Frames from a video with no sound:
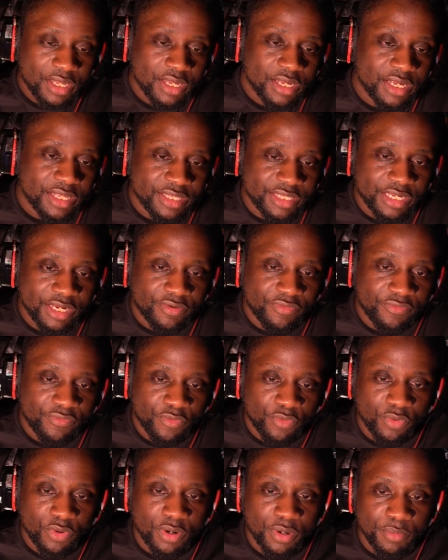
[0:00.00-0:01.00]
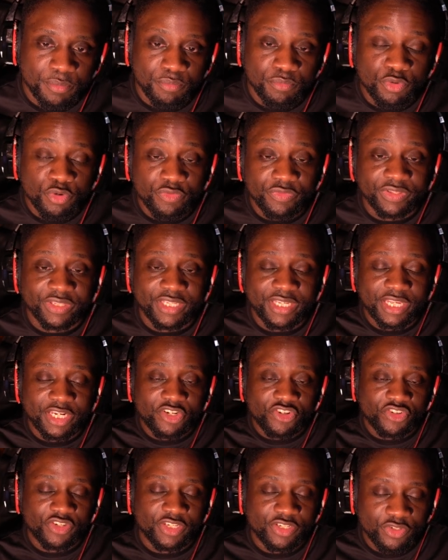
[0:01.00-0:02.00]
and therefore moving the
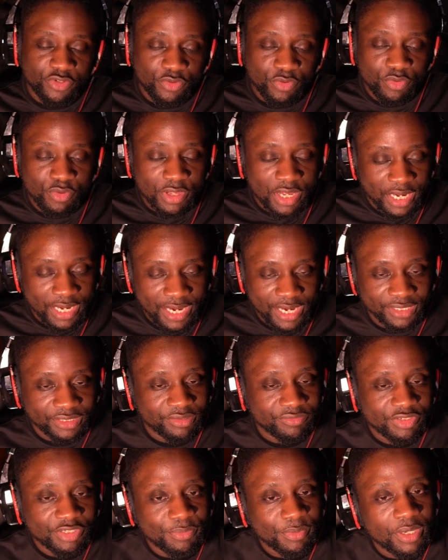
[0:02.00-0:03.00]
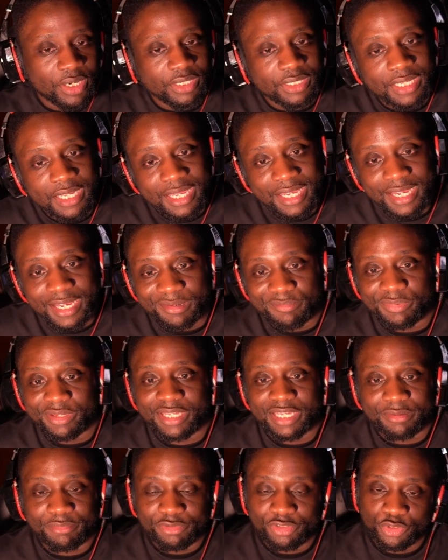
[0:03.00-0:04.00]
energy to that active spot and being
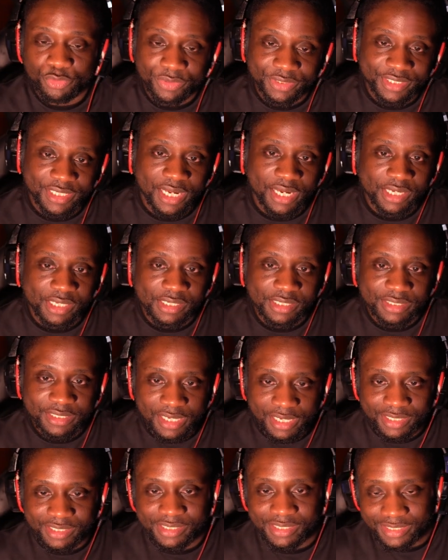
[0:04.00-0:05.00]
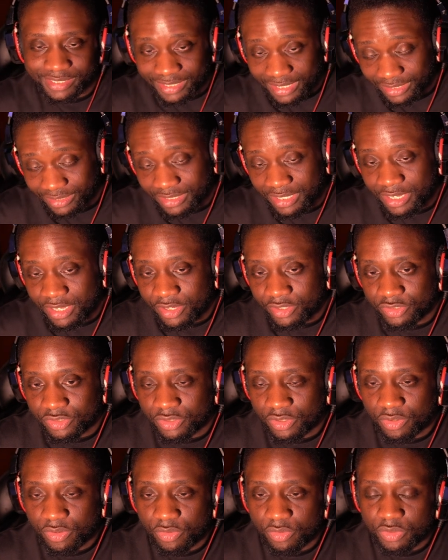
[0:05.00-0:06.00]
able to attack and attack it again.
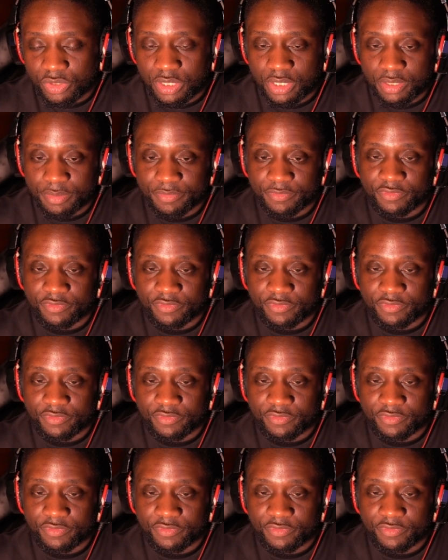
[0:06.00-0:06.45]
So the